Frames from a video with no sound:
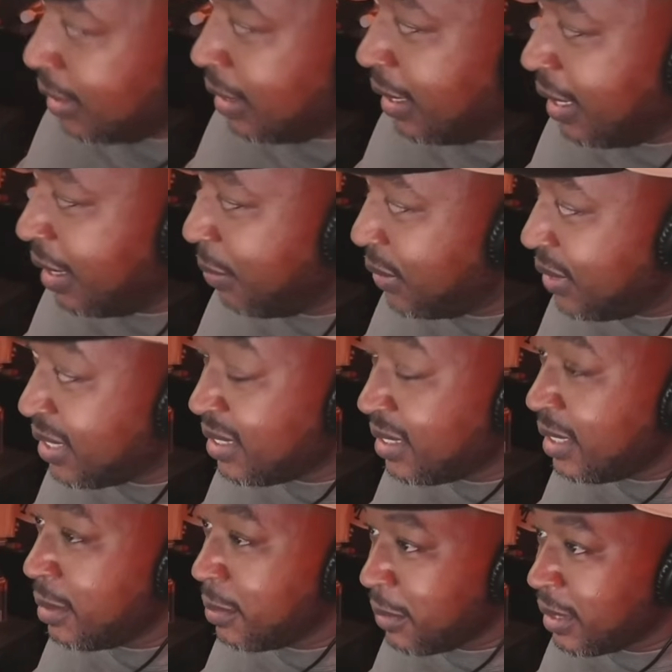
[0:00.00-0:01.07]
and
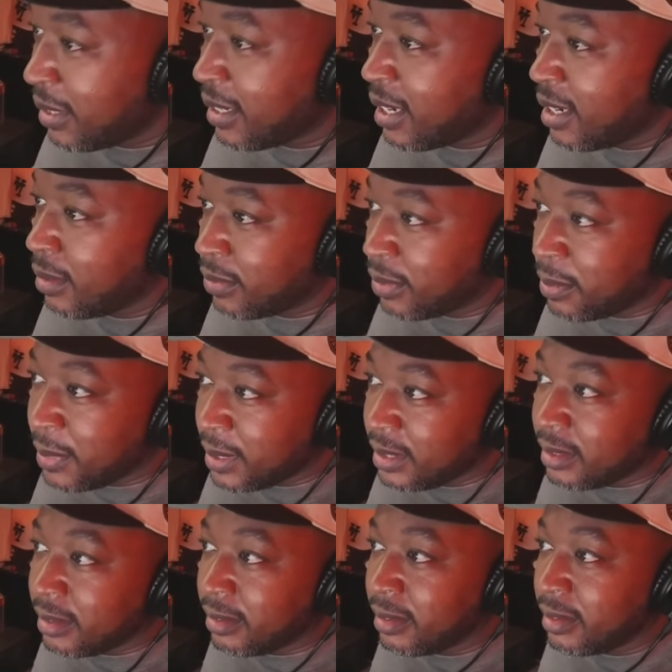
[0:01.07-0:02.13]
potentially one account for me
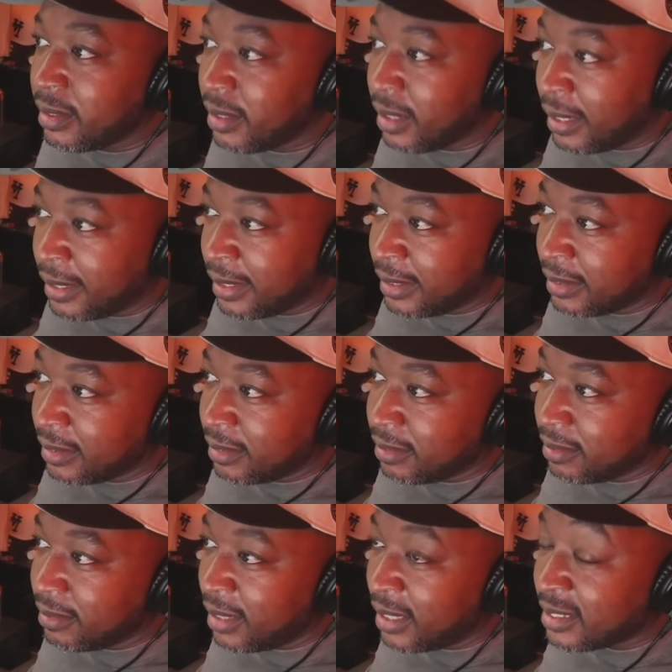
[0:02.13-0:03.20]
and
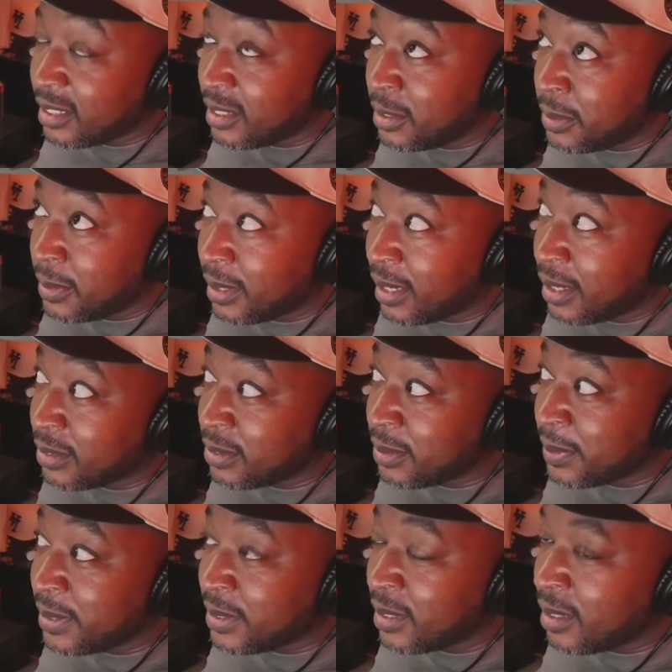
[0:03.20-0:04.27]
actually two accounts for me.
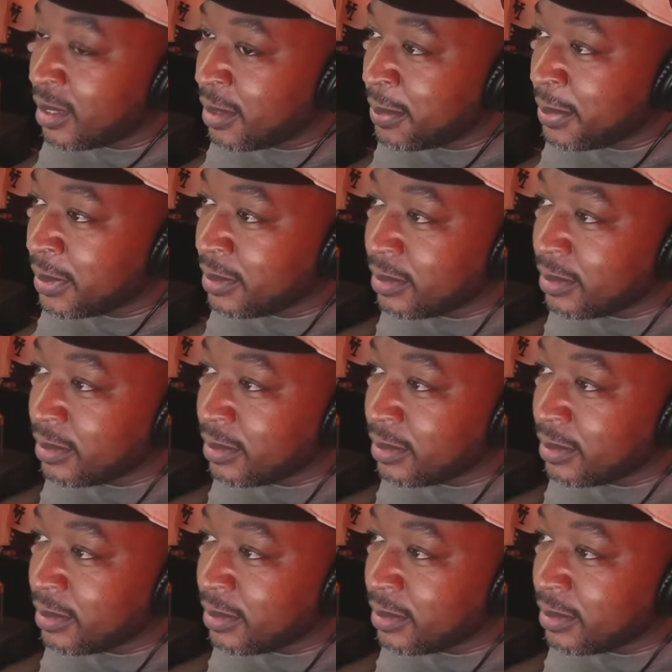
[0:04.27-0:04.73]
So I'm hoping,